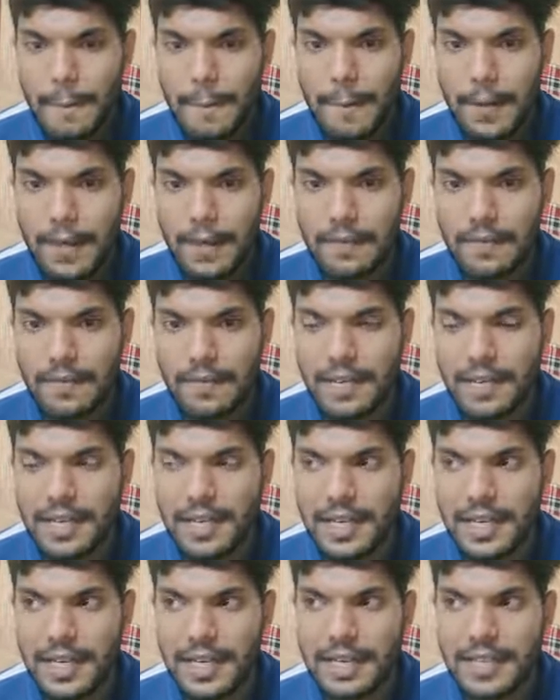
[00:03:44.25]
If we
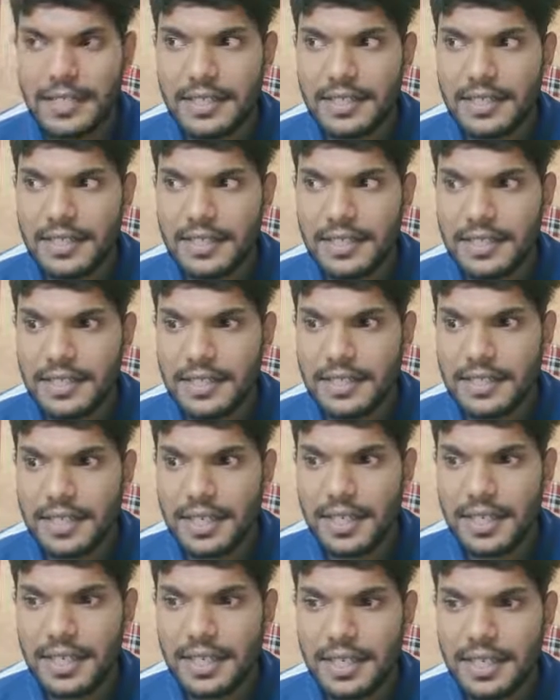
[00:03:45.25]
take on
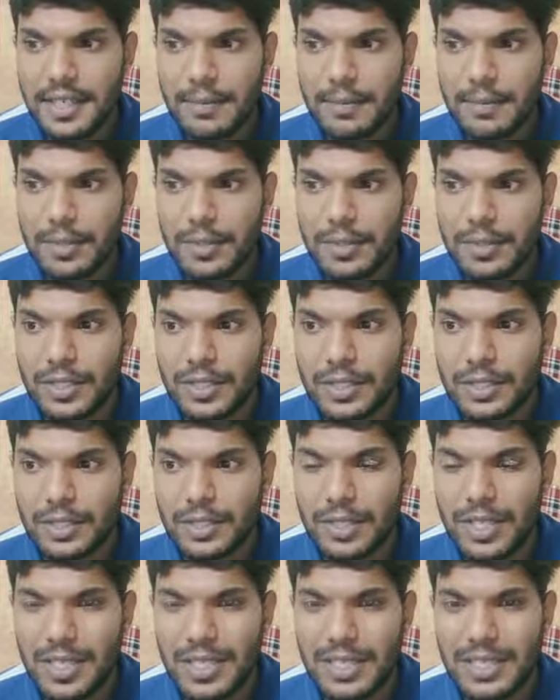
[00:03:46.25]
anything process, so
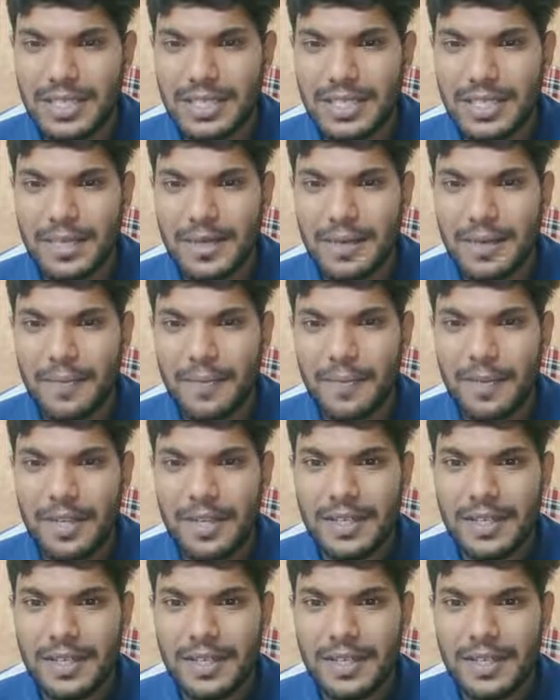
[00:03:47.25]
the,